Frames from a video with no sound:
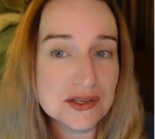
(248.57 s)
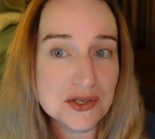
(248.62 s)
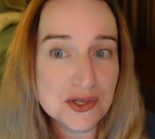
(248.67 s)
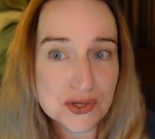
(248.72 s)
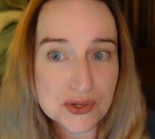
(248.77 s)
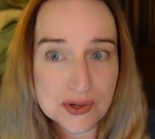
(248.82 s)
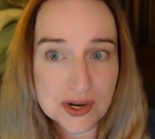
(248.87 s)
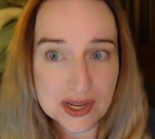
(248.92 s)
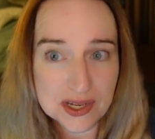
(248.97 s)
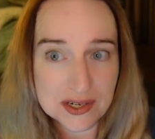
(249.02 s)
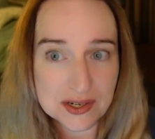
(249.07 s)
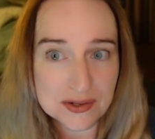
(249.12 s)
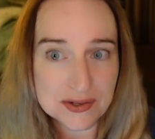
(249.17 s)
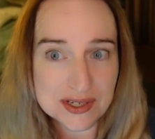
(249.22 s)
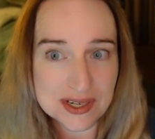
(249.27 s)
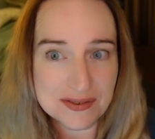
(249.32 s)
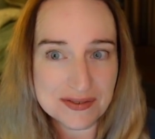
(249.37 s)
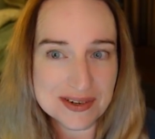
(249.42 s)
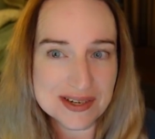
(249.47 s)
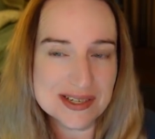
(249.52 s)
Do not know
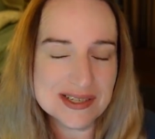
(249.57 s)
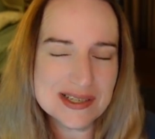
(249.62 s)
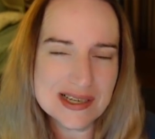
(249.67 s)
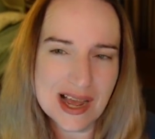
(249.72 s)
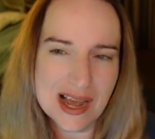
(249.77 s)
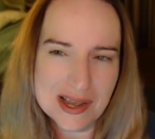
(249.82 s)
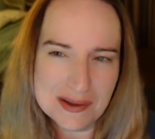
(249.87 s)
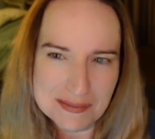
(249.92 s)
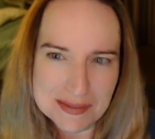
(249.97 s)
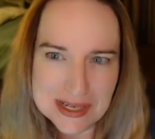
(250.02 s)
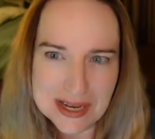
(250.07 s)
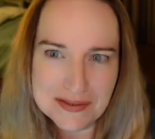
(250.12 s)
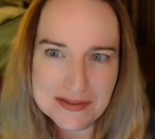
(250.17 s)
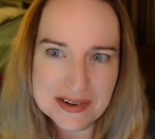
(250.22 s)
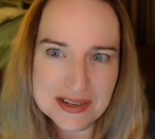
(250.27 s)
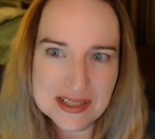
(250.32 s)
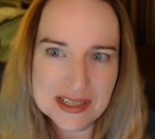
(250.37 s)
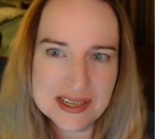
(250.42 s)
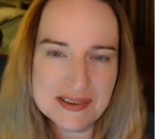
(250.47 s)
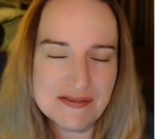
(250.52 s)
definite time,
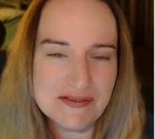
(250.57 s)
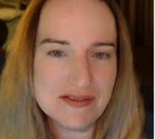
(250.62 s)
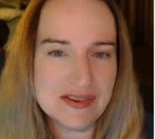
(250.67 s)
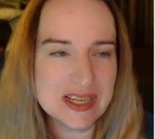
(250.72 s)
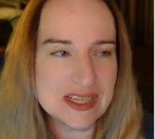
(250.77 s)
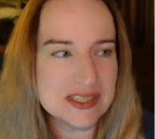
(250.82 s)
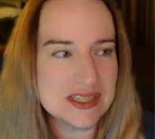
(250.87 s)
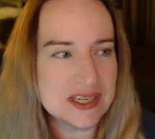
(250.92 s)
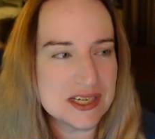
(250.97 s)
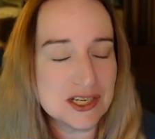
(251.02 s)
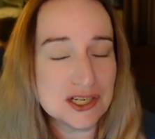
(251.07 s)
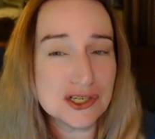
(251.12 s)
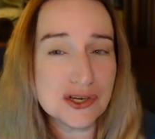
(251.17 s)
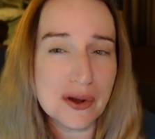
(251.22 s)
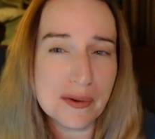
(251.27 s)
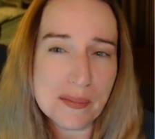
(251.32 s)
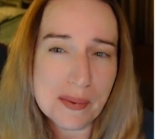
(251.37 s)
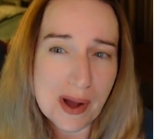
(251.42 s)
definitely vintage,